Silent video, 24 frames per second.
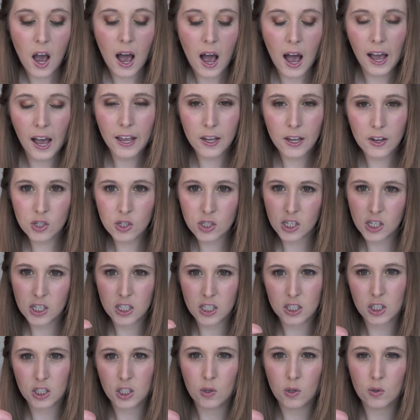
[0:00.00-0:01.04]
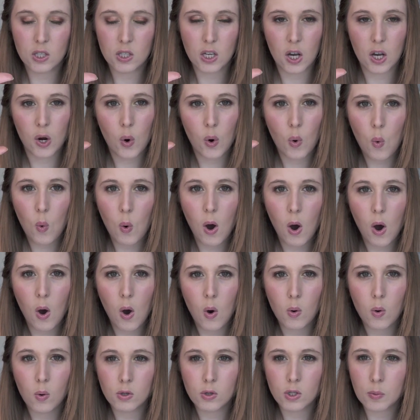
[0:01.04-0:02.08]
I usually just use a
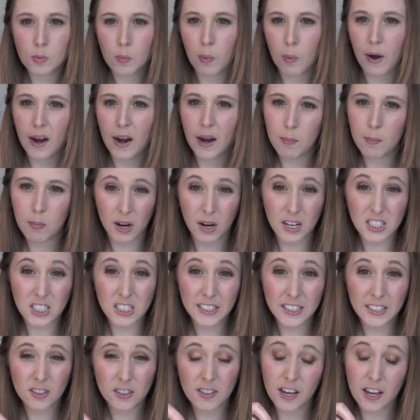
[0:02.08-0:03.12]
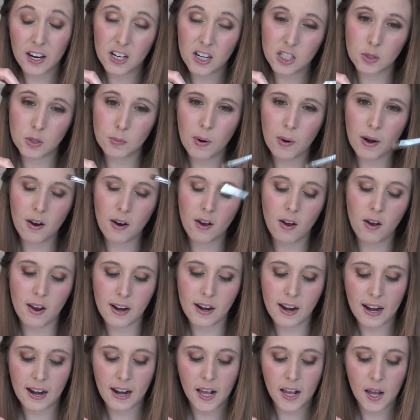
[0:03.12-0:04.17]
Quo spray brush cleaner that you just spray
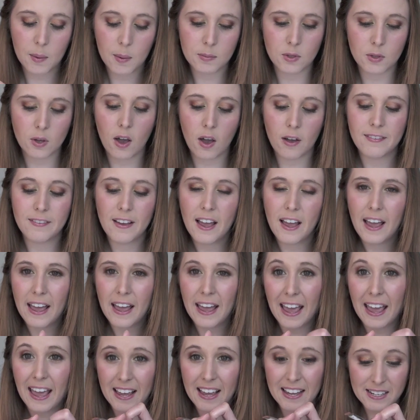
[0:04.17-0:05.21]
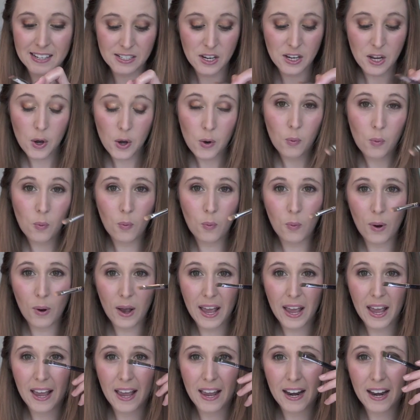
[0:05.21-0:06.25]
on and it comes off. And
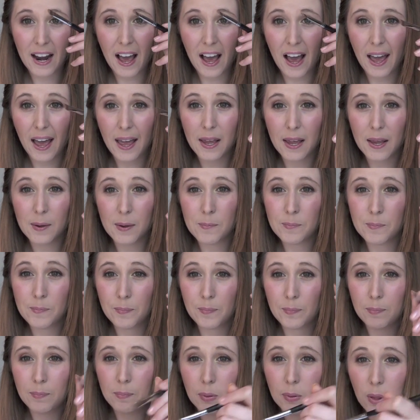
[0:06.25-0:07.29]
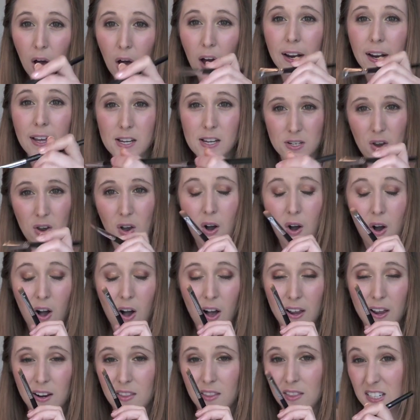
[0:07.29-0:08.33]
when I blot it
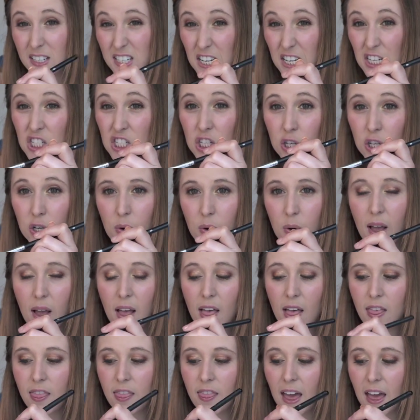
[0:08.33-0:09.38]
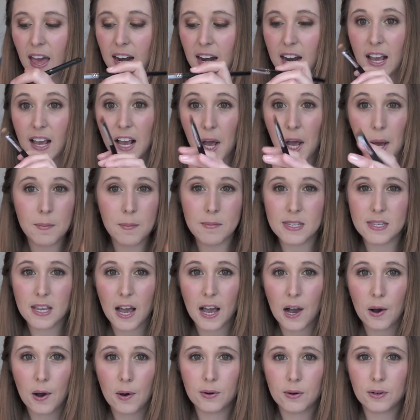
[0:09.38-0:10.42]
on the tissue, then it comes
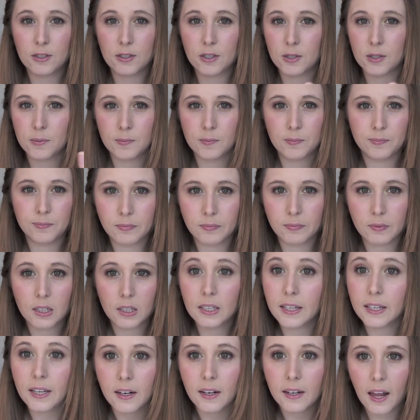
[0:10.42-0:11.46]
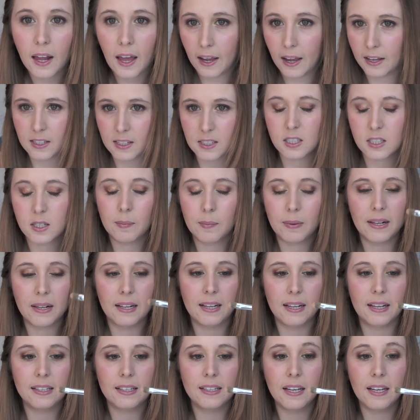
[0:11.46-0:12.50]
out clean, like it's
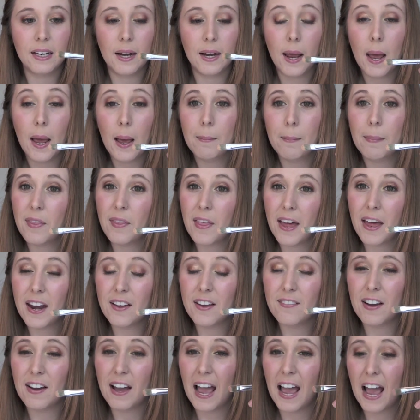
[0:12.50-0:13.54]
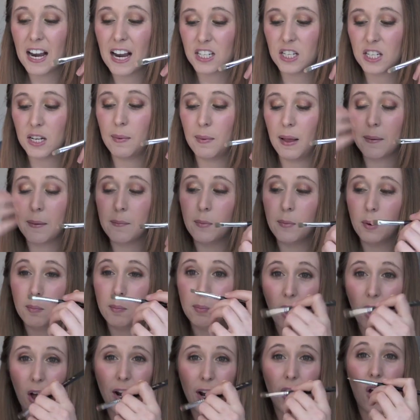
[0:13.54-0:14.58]
completely clean. But then if I actually will
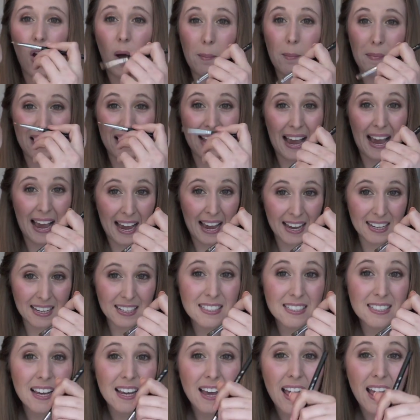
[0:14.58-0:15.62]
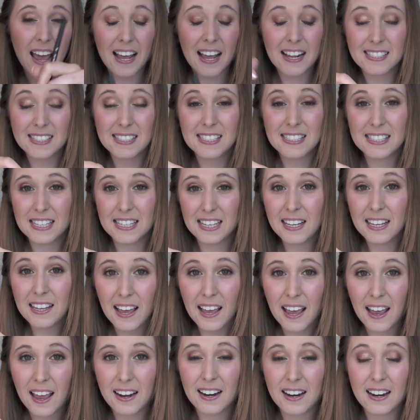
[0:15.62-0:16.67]
blot it on my hand and
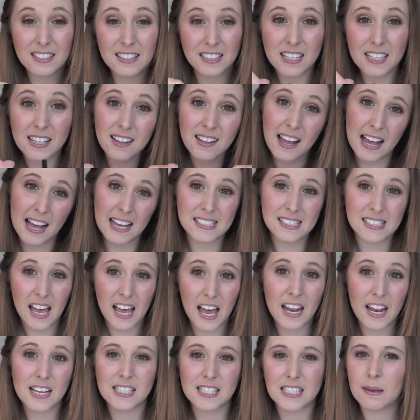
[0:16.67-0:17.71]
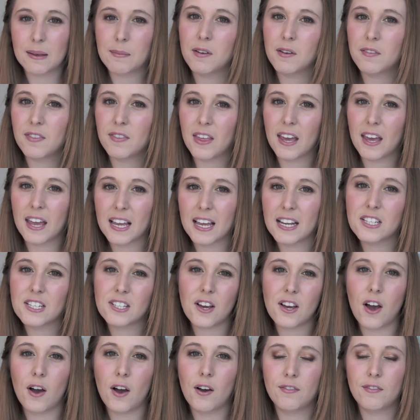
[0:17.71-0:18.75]
see, and it still has kind of some of the
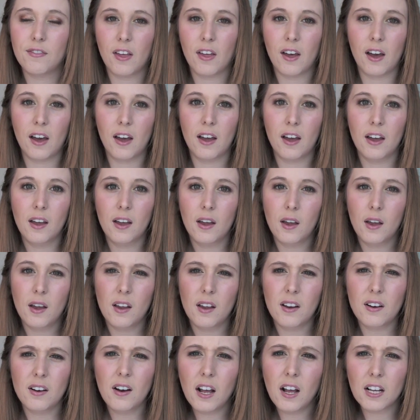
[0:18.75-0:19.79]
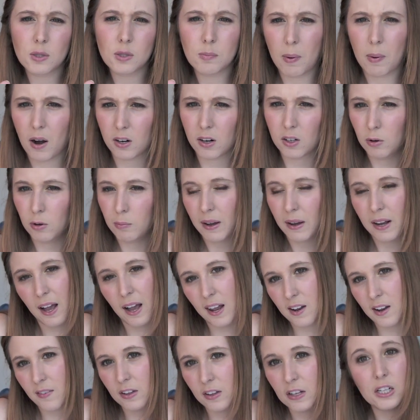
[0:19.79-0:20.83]
hint of the not sparkle, but
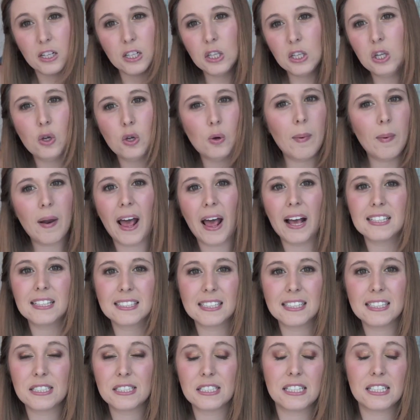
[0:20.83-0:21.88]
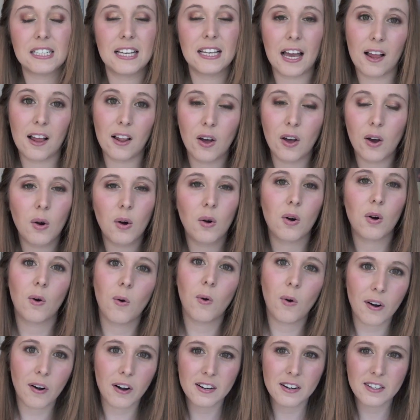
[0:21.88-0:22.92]
kind of the luminescent yellow or
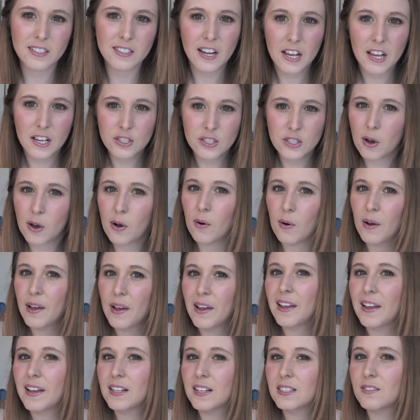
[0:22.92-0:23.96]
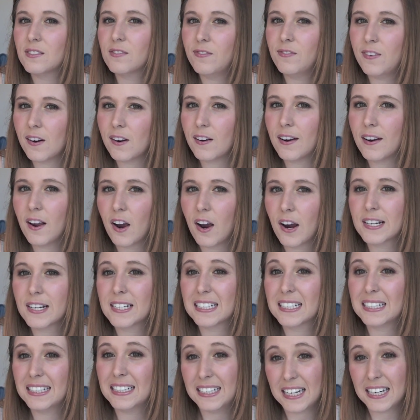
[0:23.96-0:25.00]
orange. So it's very hard
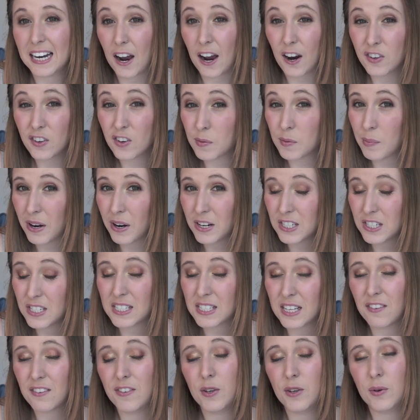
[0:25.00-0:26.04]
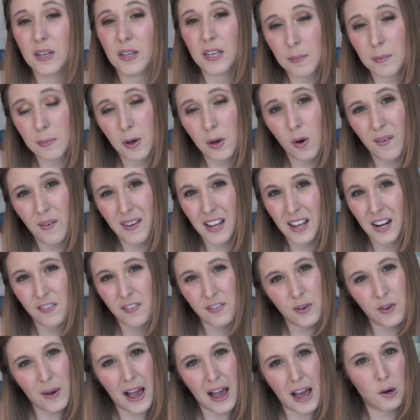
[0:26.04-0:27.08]
to clean it out of your brushes. If you keep going and
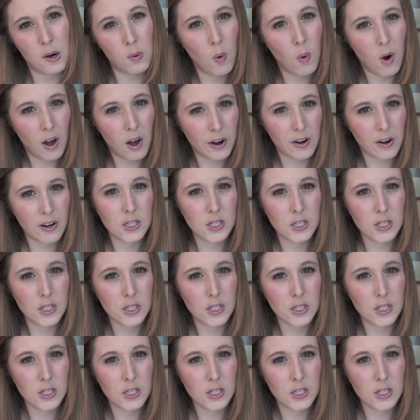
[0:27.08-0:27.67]
if you add water